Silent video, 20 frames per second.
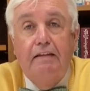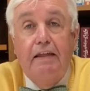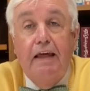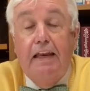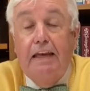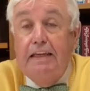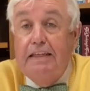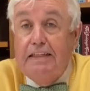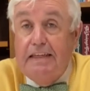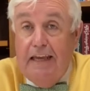
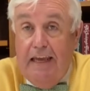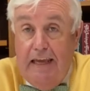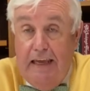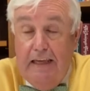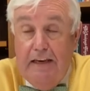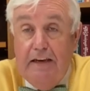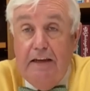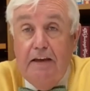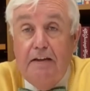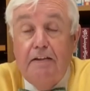then his
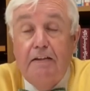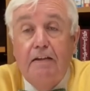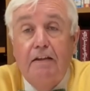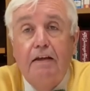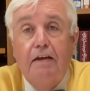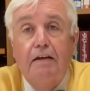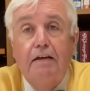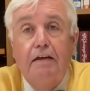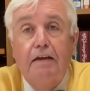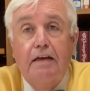80th,
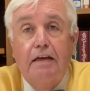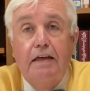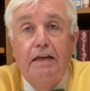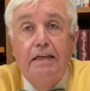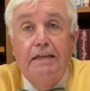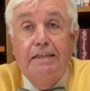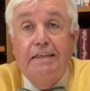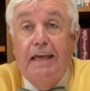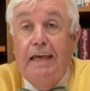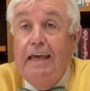
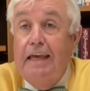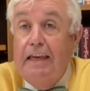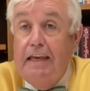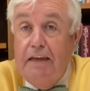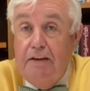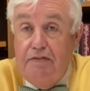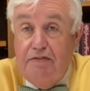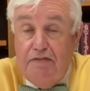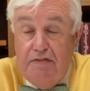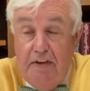his
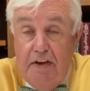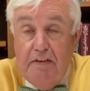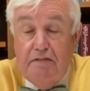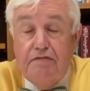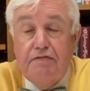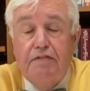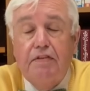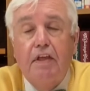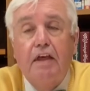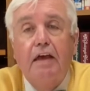
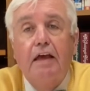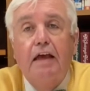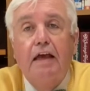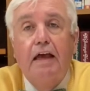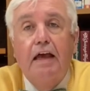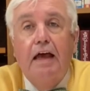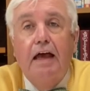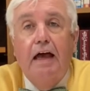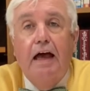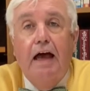85th,
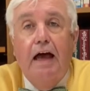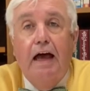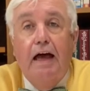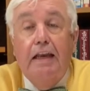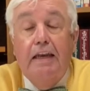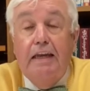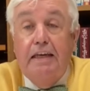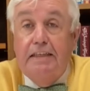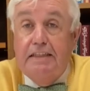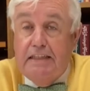
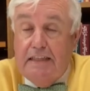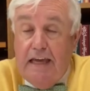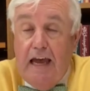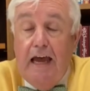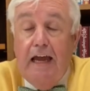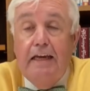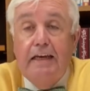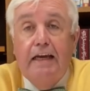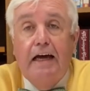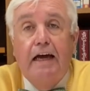and he
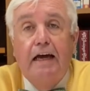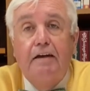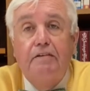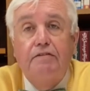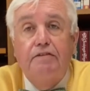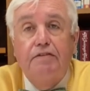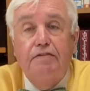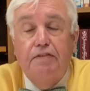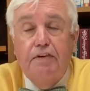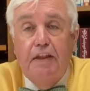
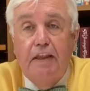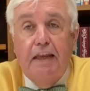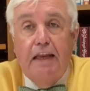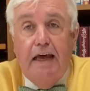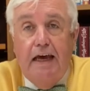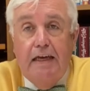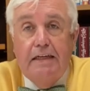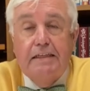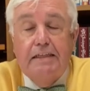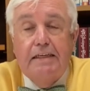skydived for the
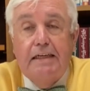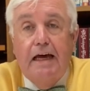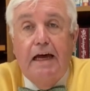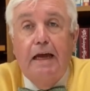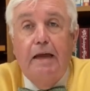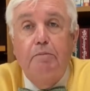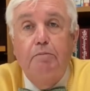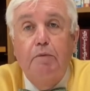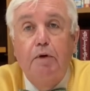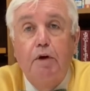last
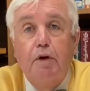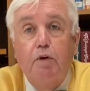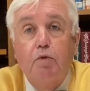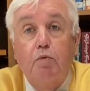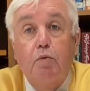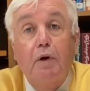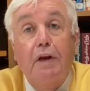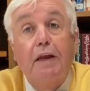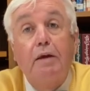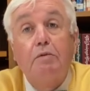time
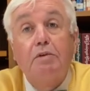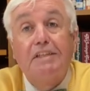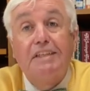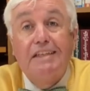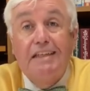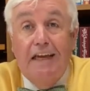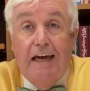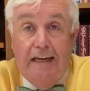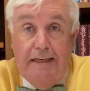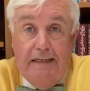when he
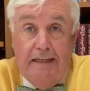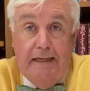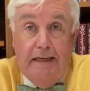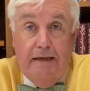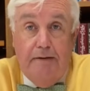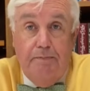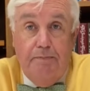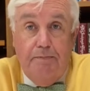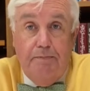was 90.